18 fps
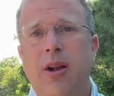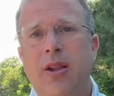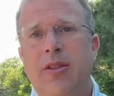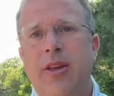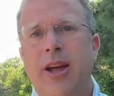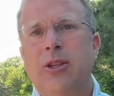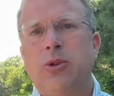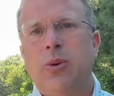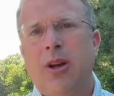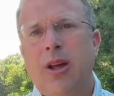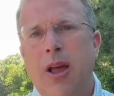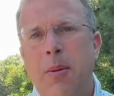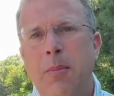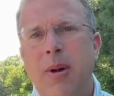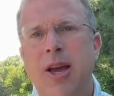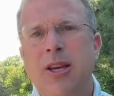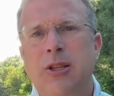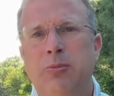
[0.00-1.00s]
That's what
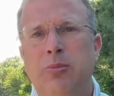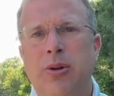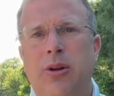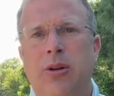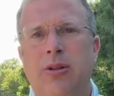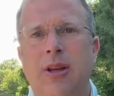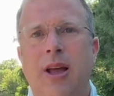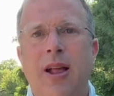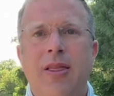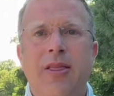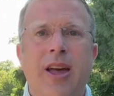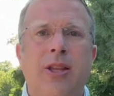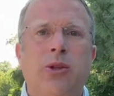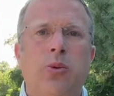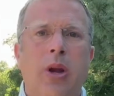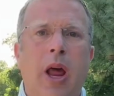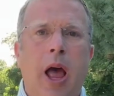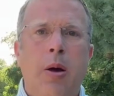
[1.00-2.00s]
Hamas built.
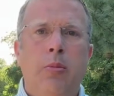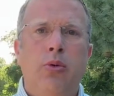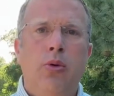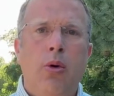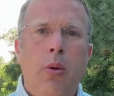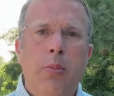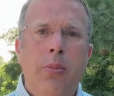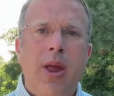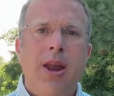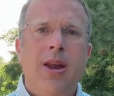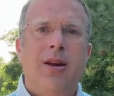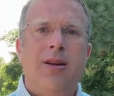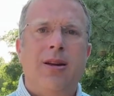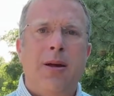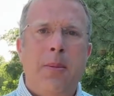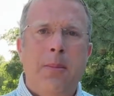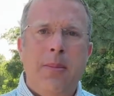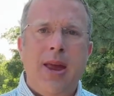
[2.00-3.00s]
That's what Abu Ubaidah
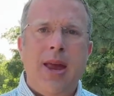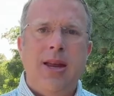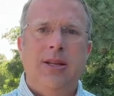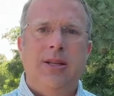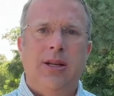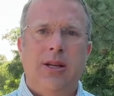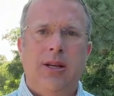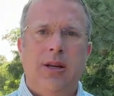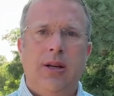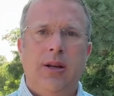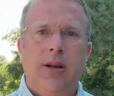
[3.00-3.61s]
commanded.